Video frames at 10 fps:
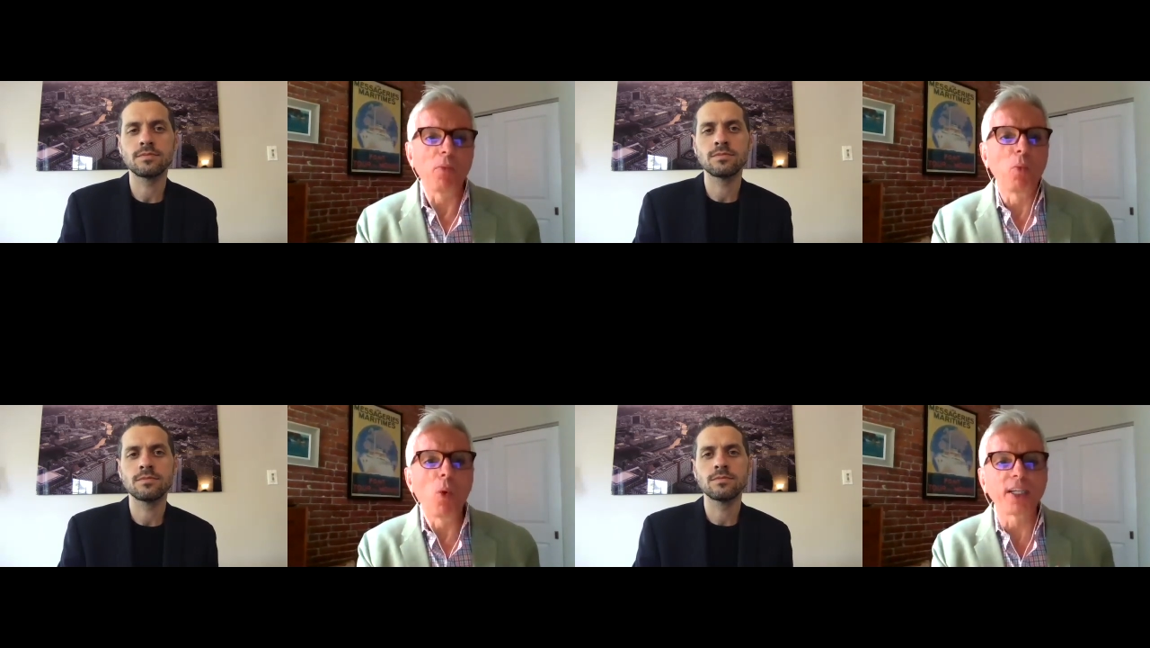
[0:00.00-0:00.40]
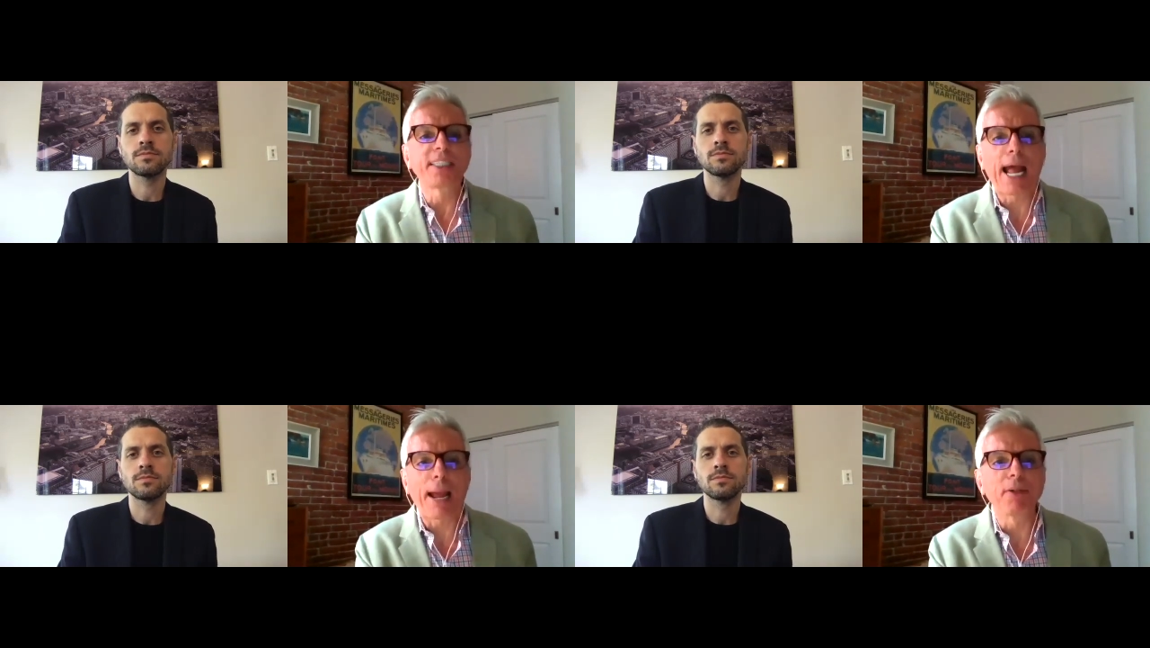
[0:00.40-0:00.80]
Speaker 1: what
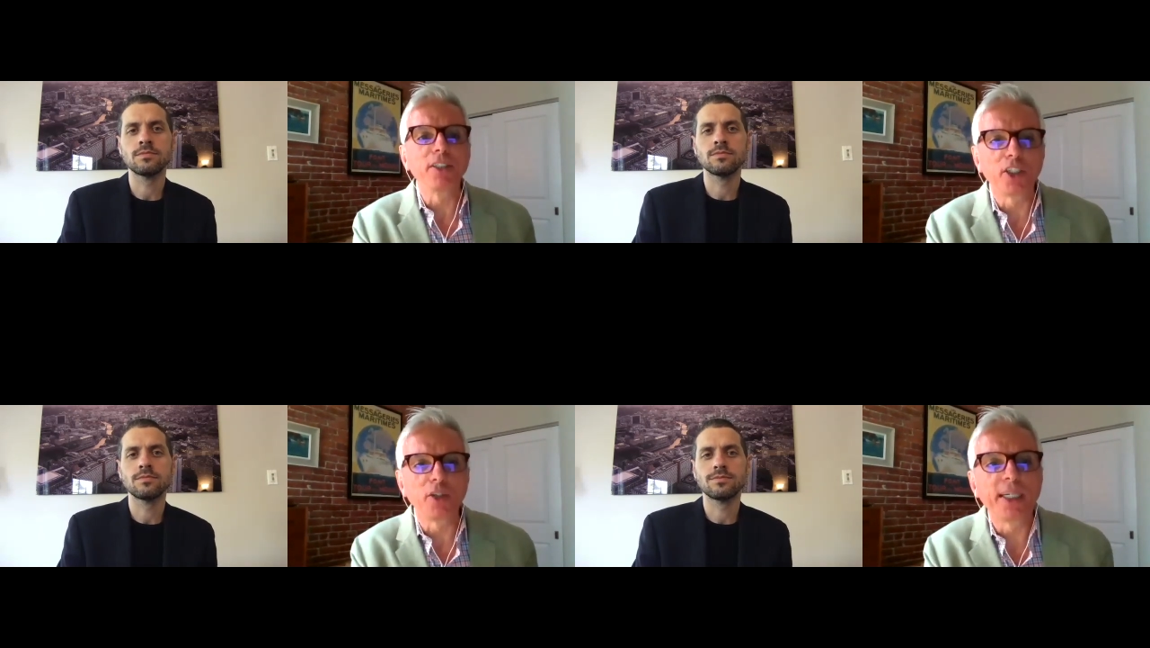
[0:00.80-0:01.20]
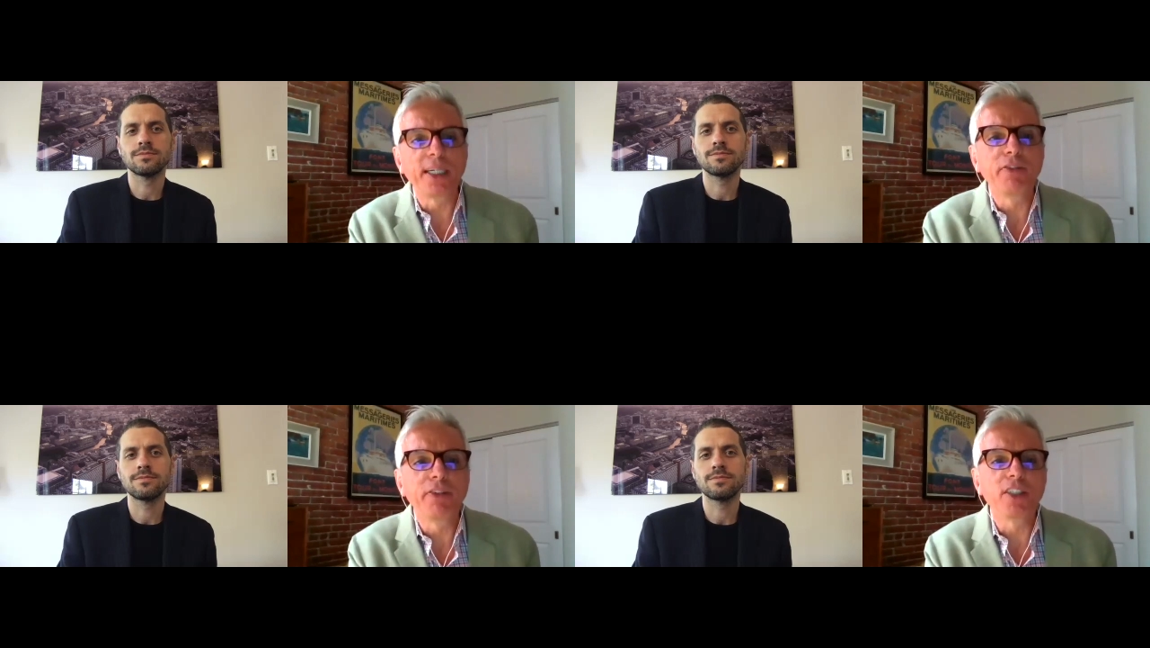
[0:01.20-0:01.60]
has happened to an
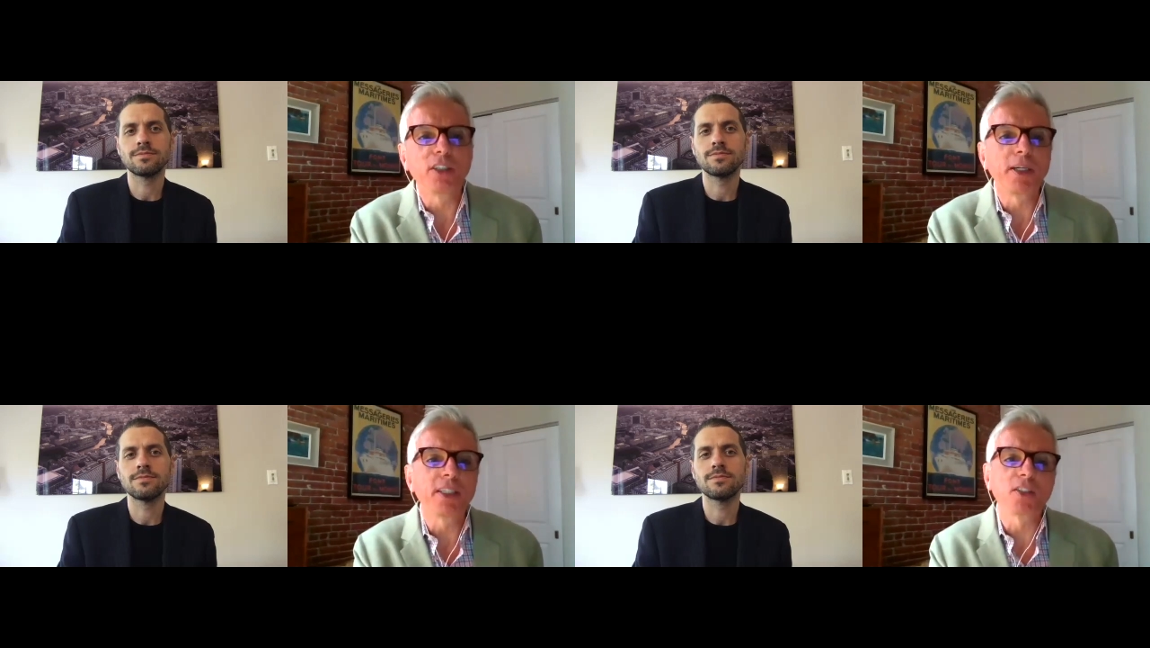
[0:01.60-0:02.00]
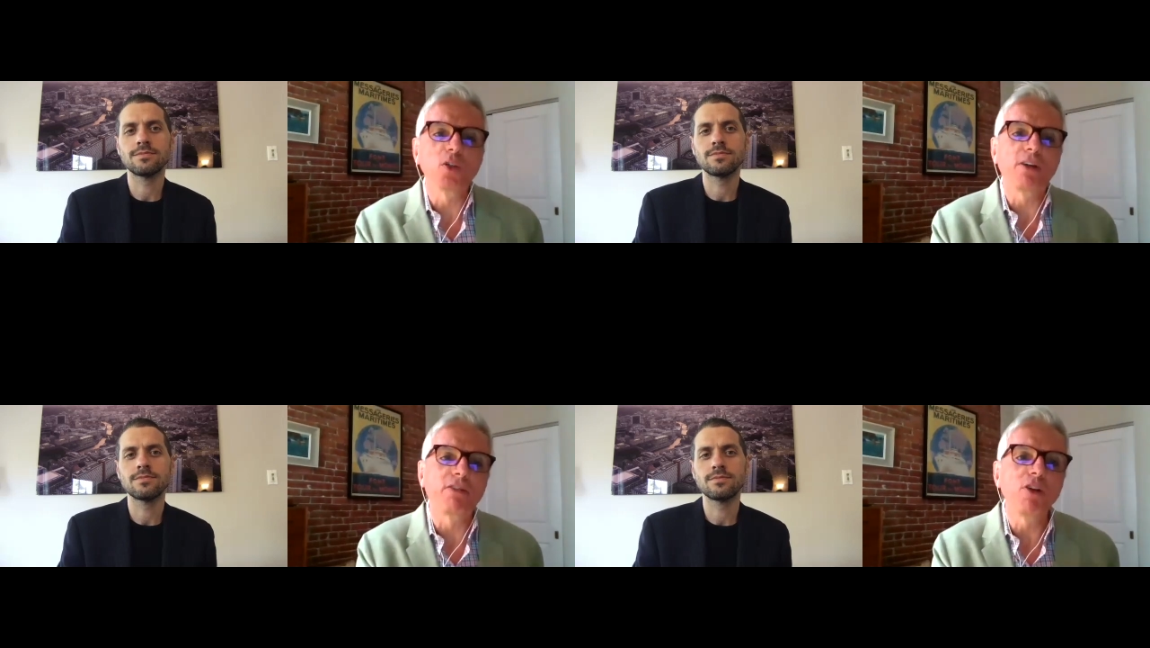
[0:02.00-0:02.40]
individual
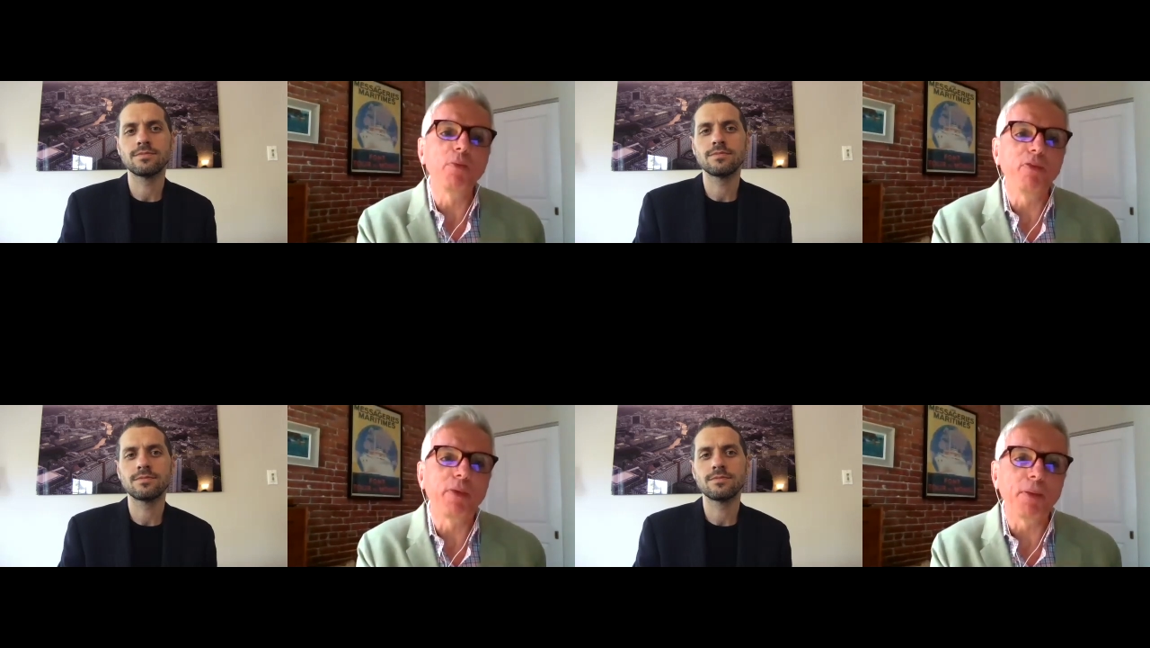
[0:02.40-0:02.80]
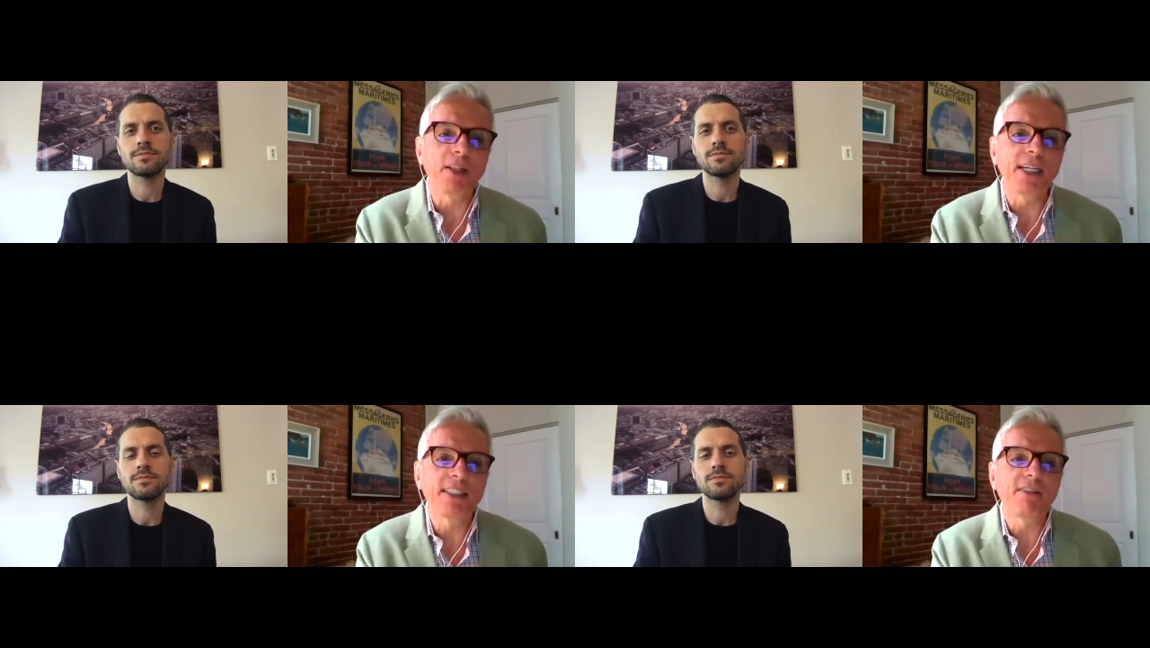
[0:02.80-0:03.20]
person or a group of people?